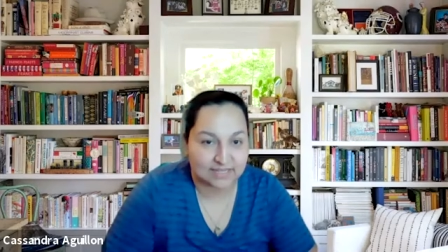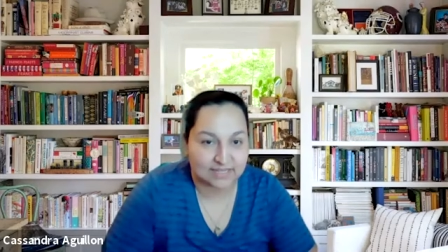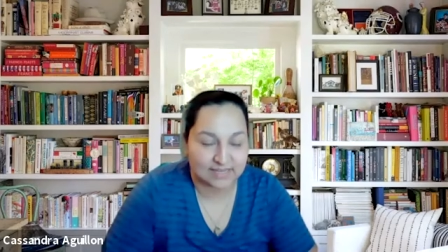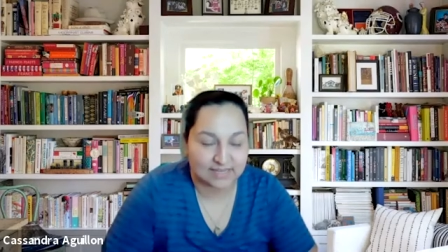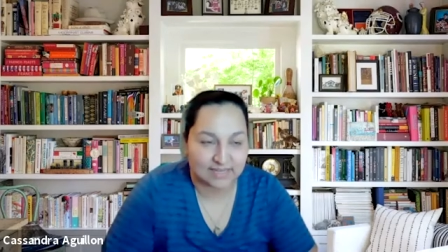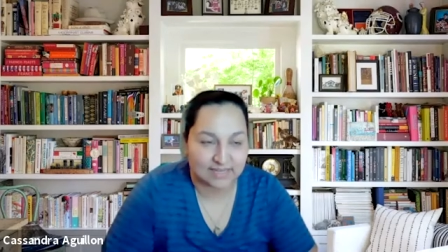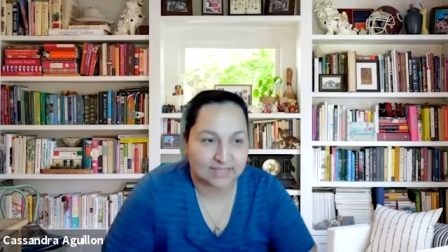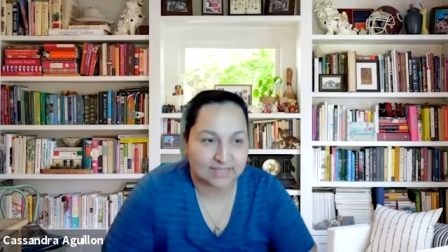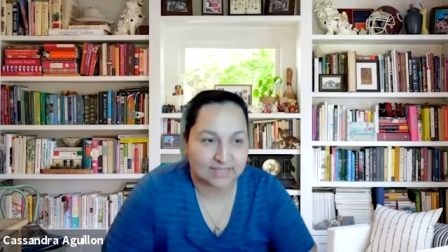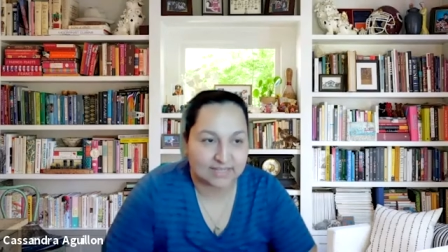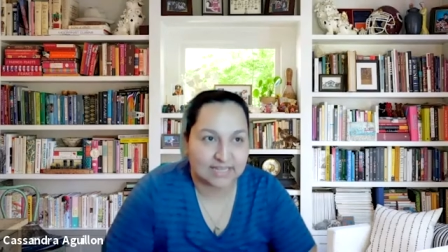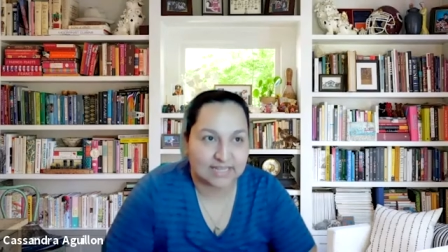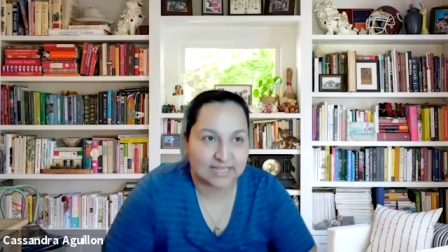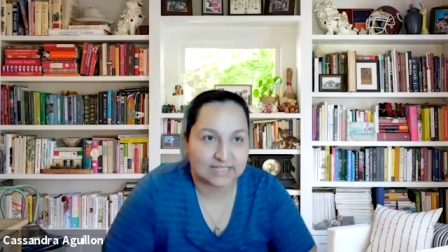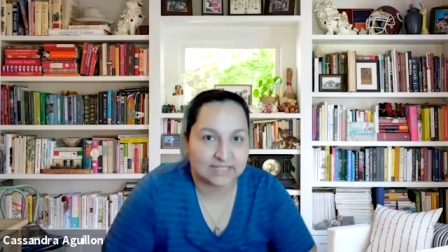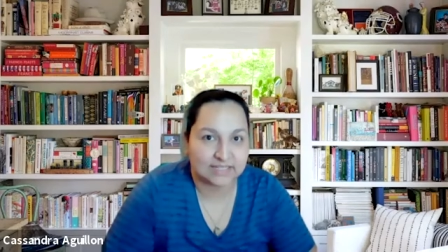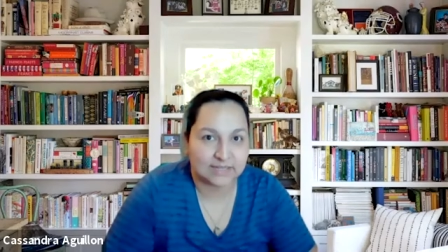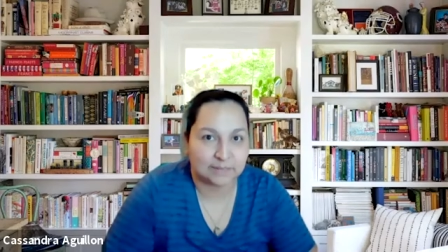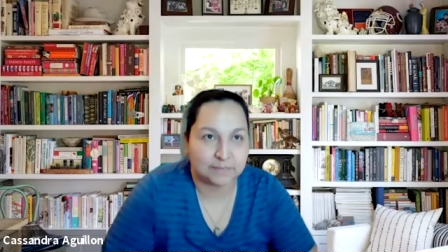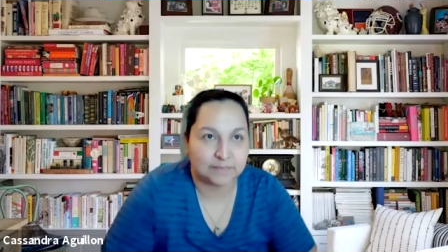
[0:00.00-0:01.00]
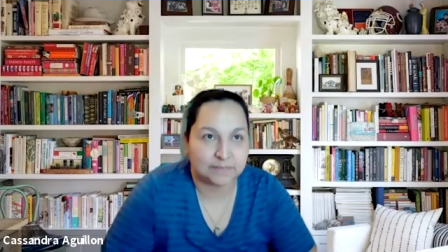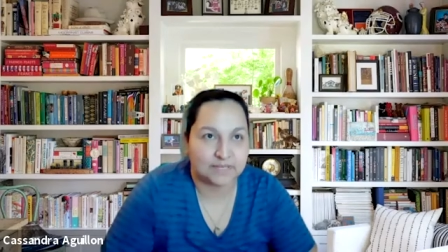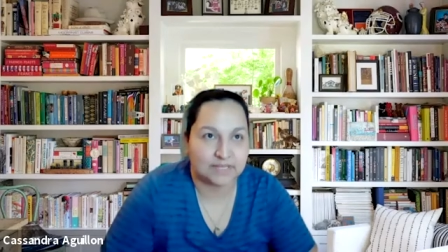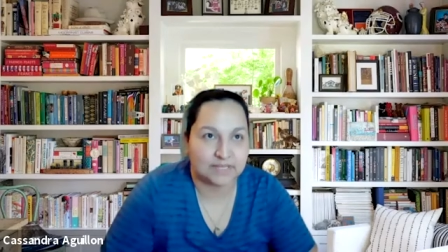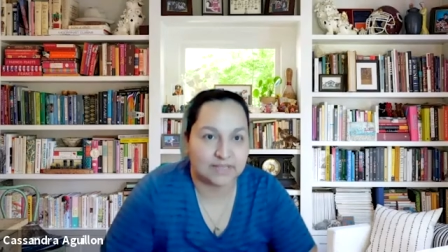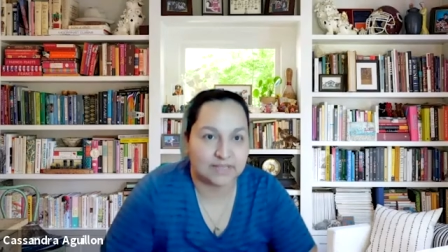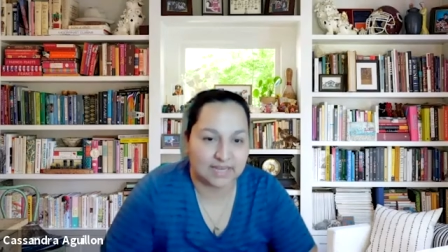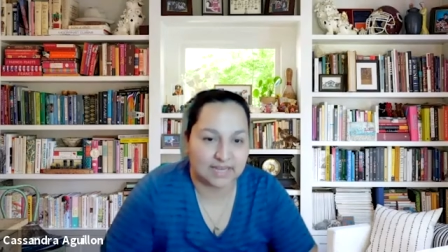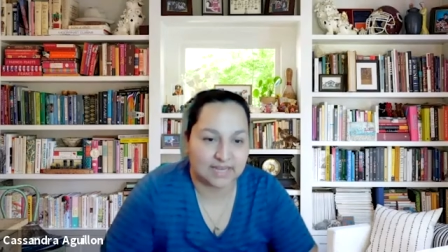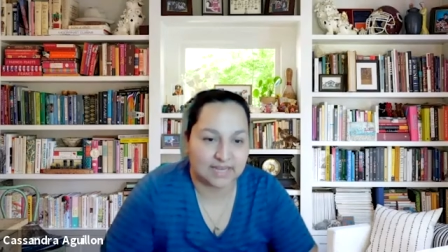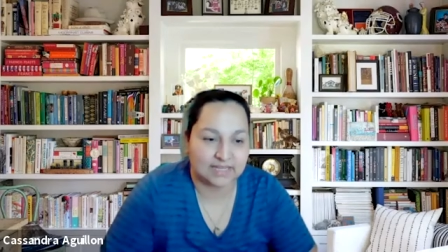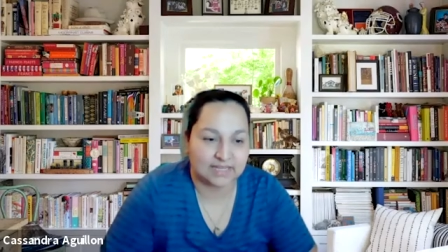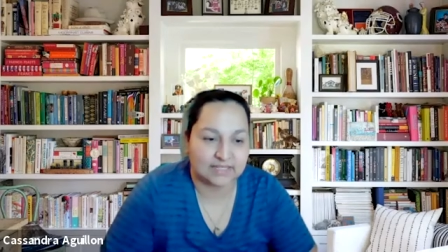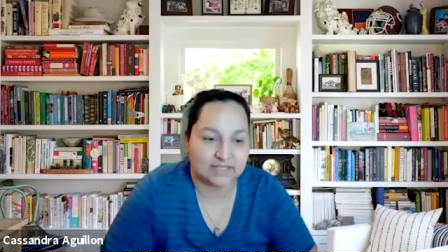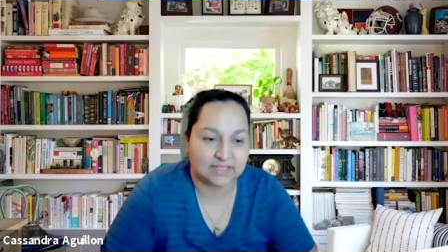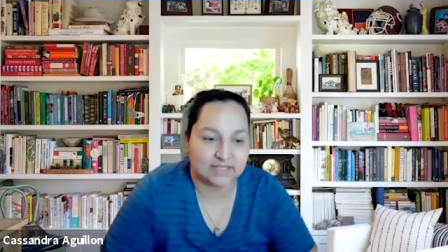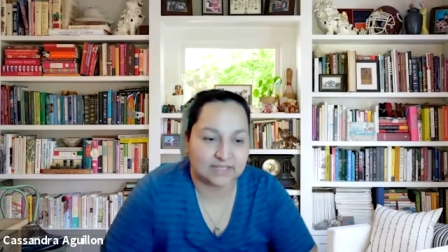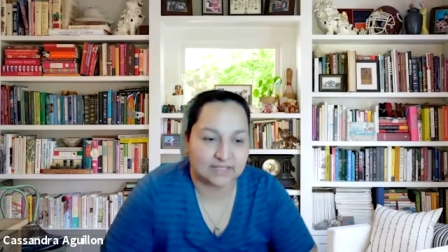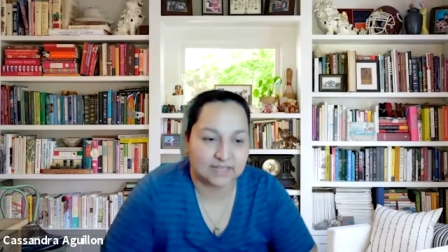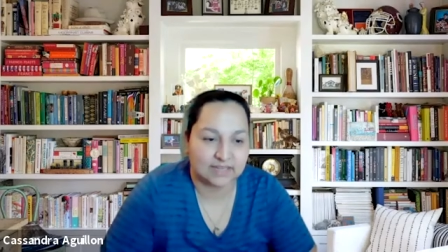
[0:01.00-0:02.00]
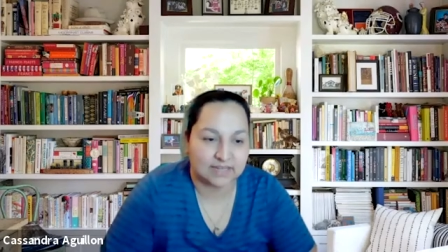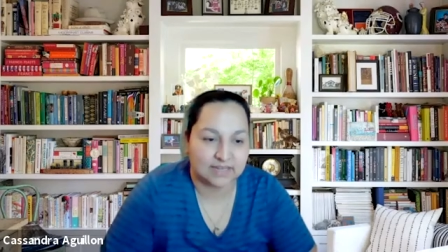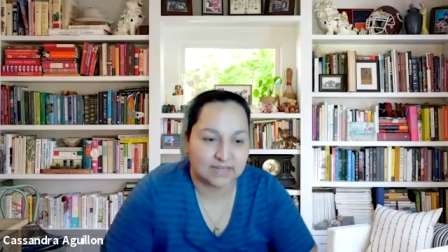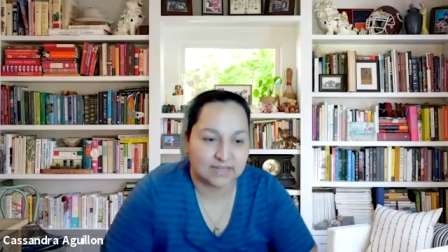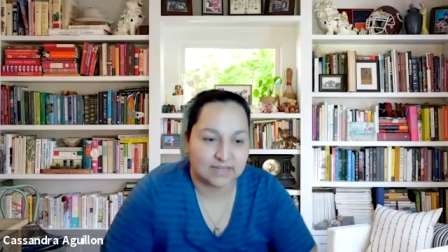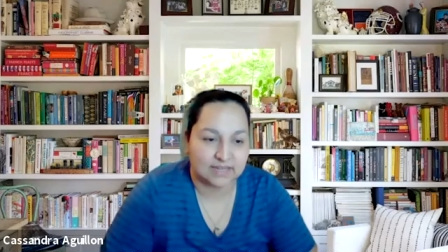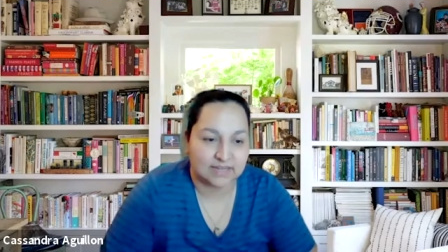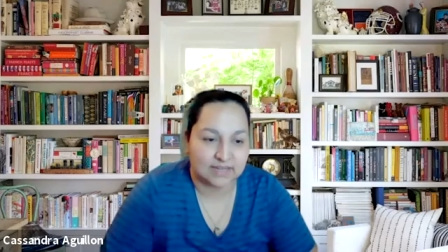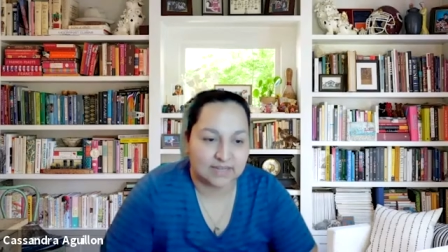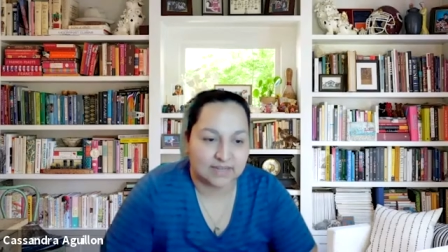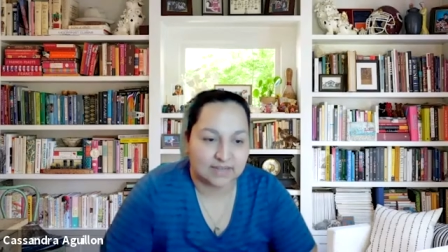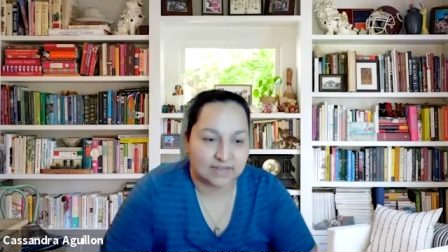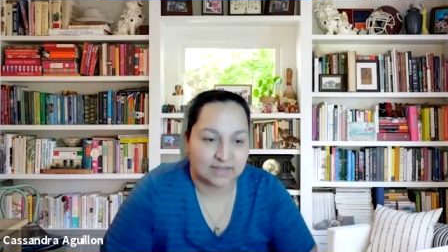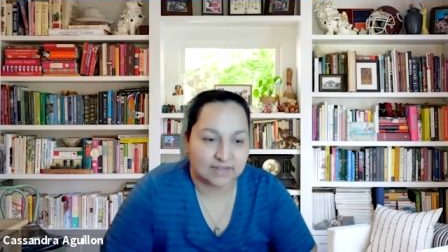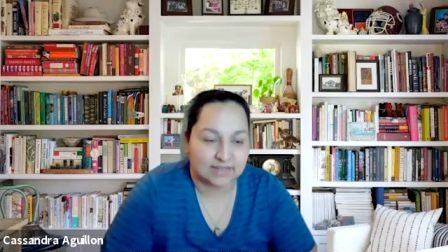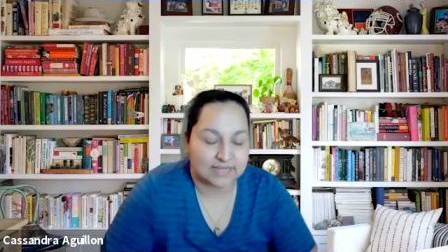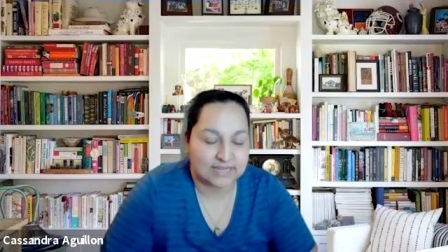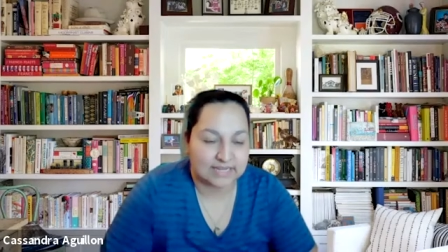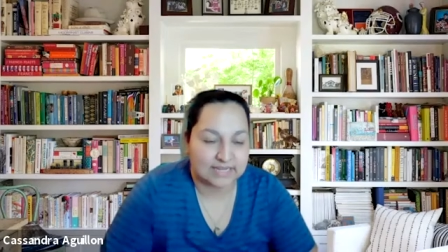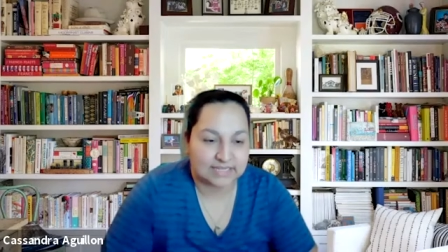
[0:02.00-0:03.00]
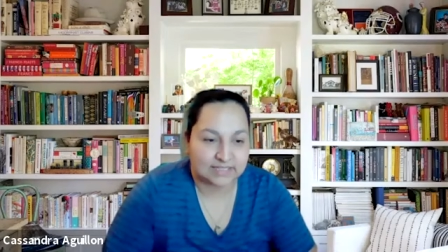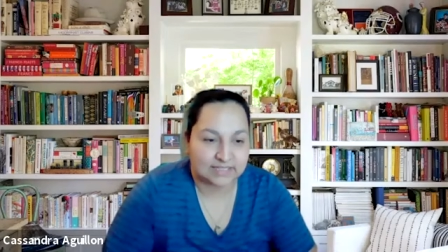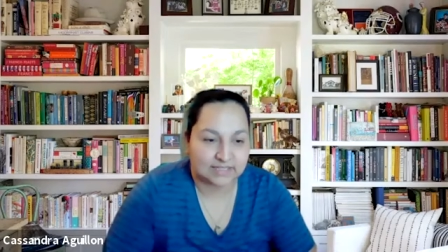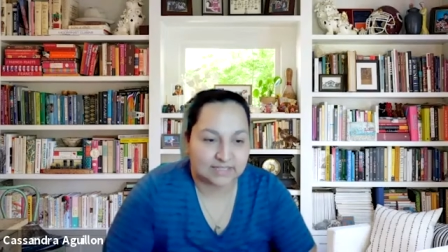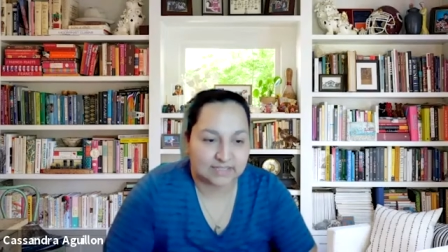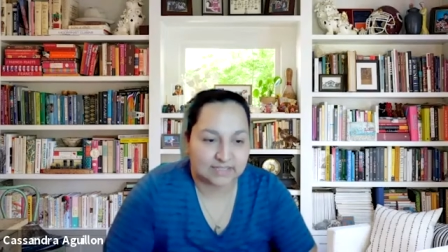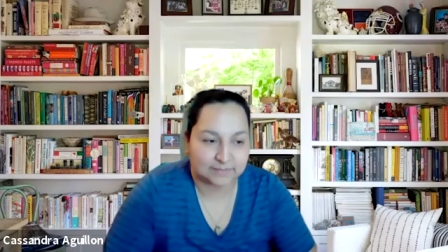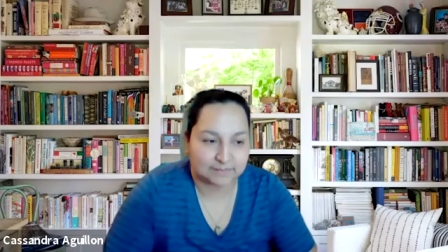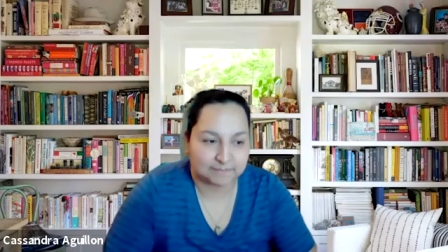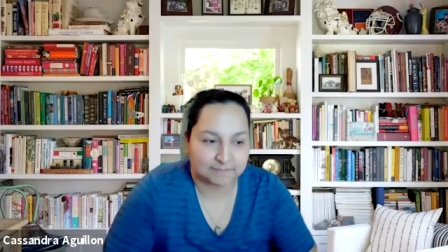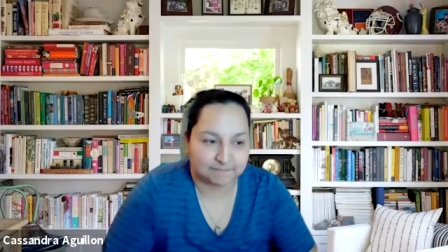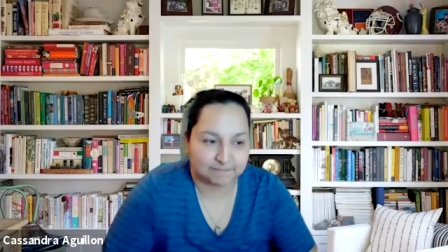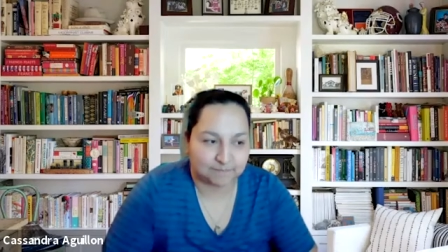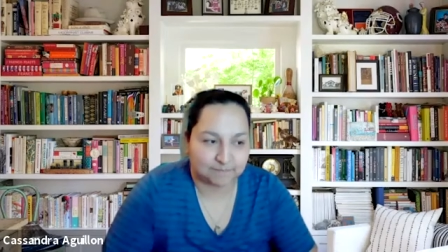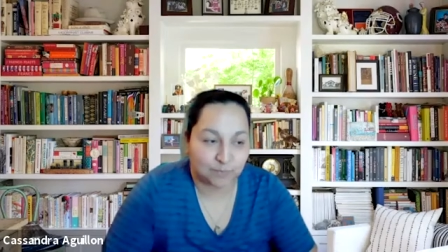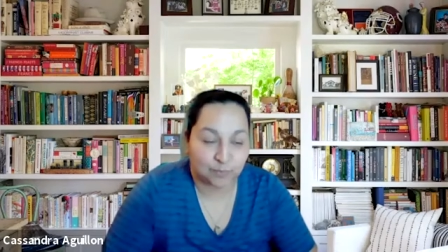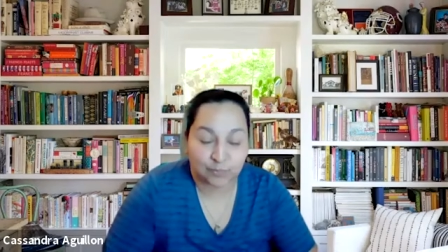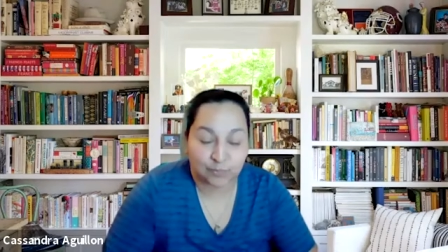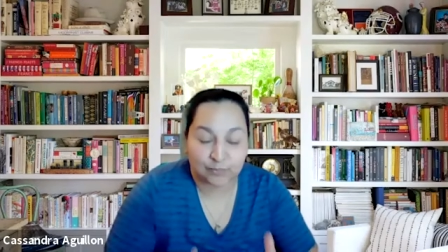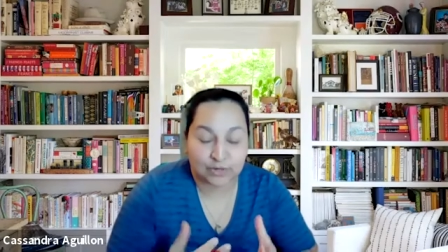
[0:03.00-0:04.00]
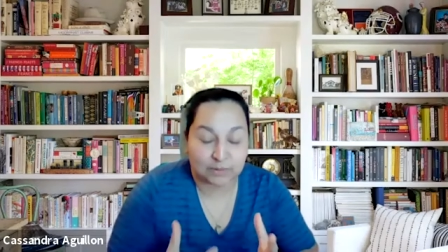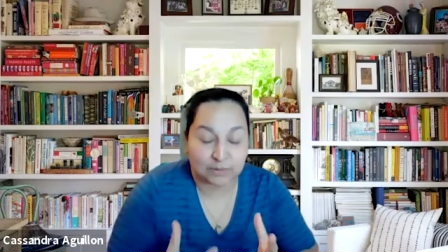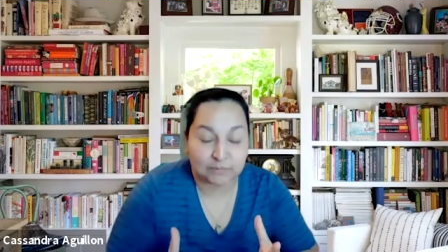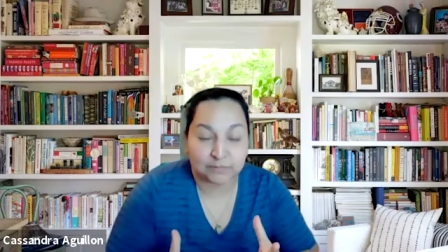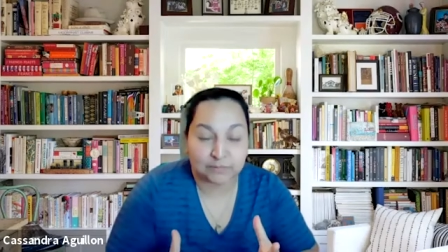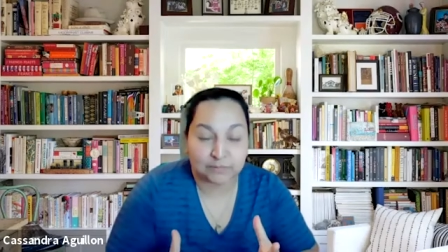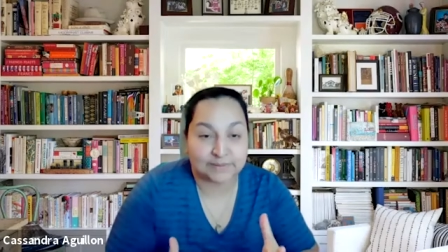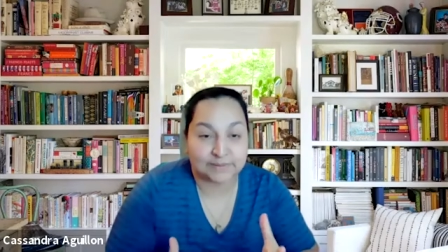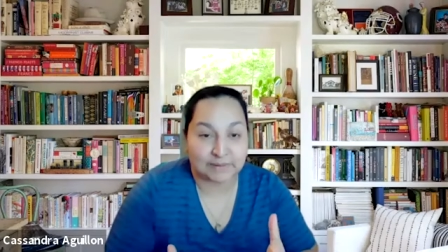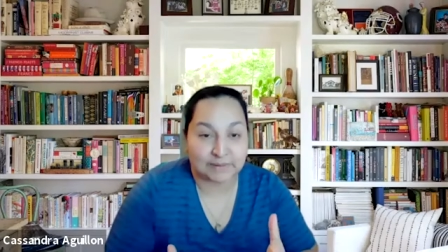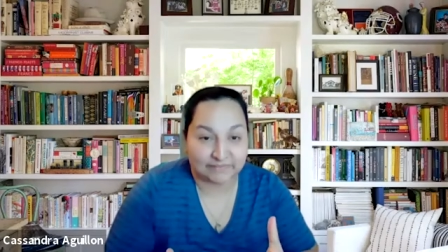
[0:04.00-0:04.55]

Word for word: like that's something that it's probably